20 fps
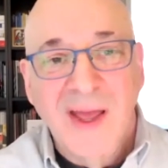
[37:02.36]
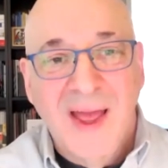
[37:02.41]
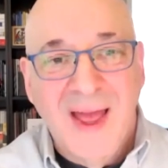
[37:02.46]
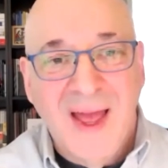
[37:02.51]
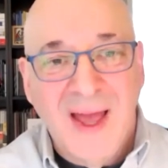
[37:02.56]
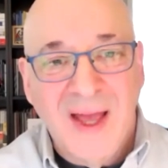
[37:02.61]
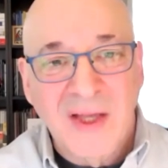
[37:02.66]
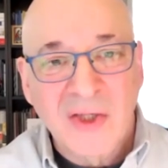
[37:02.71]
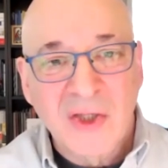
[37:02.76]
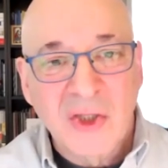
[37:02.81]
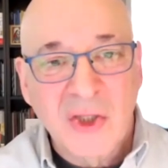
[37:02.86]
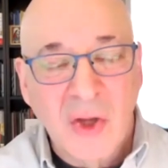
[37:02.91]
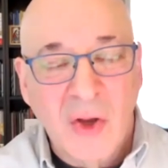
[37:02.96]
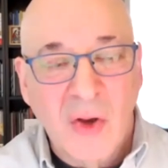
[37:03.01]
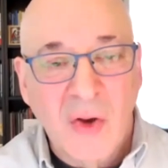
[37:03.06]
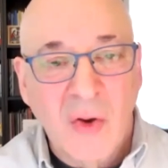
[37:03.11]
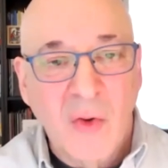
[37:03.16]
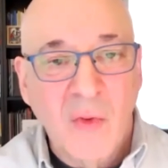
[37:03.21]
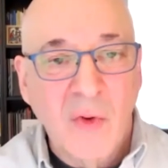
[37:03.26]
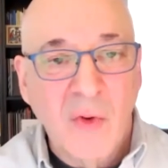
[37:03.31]
Uh,
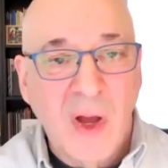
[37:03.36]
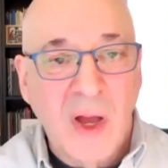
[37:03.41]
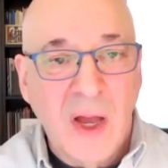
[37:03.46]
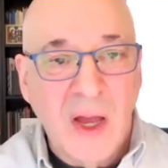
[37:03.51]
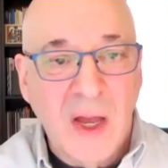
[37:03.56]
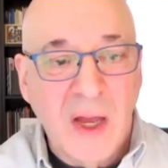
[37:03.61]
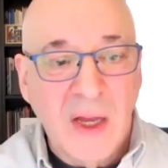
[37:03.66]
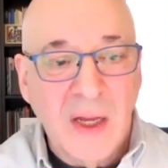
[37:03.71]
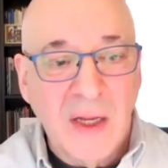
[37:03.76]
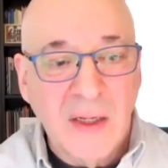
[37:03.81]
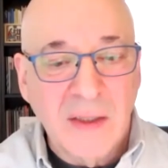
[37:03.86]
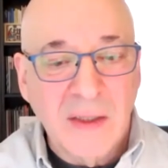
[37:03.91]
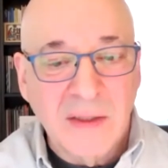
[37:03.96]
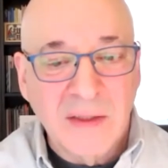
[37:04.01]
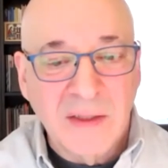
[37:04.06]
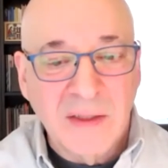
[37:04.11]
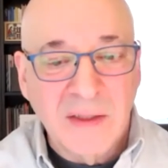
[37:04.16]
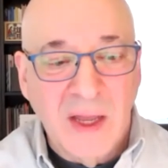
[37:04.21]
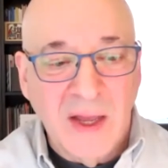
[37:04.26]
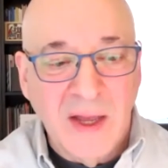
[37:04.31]
so uh,
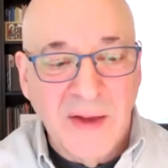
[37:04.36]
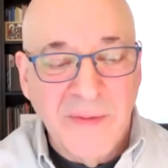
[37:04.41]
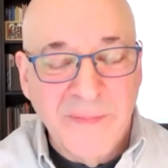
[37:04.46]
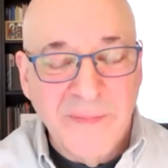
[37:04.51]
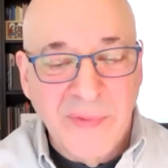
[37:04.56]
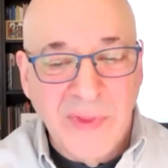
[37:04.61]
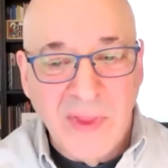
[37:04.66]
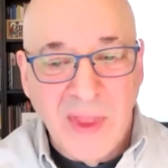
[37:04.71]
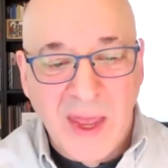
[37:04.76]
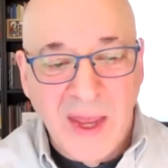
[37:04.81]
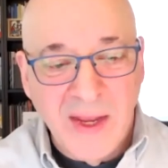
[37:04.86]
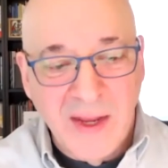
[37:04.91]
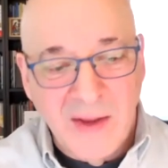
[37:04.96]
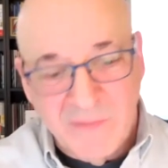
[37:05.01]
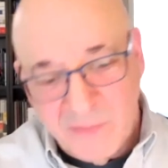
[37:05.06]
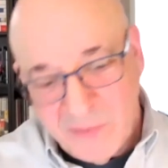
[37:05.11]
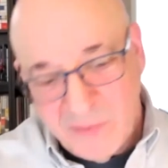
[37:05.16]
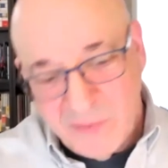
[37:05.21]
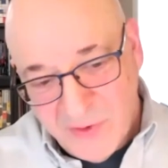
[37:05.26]
um, I have